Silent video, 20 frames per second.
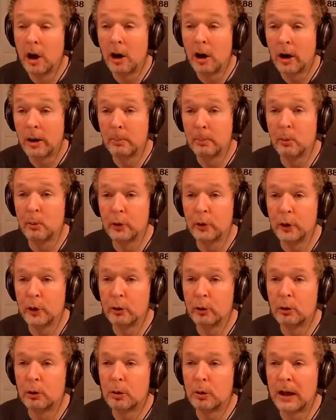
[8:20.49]
I bought
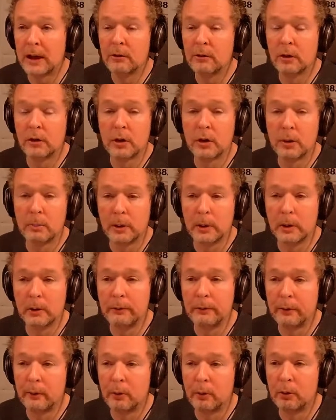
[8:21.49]
your $100 bond
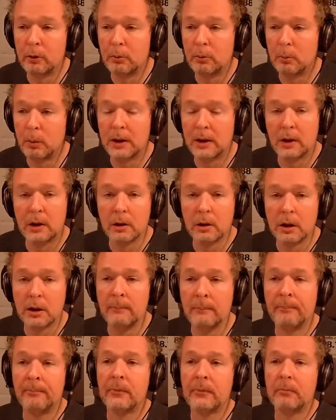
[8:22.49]
for $1,
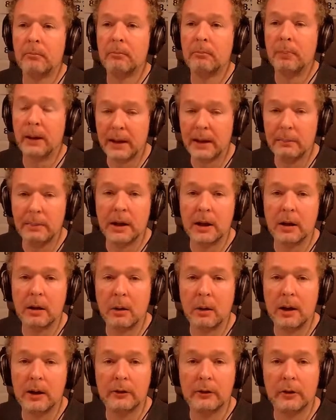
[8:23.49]
pay me the
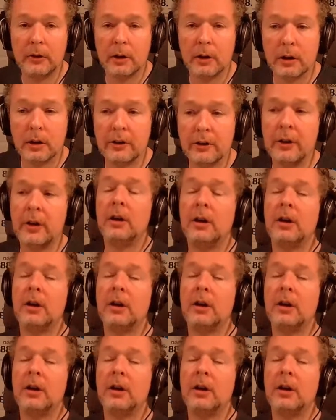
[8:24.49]
whole $100.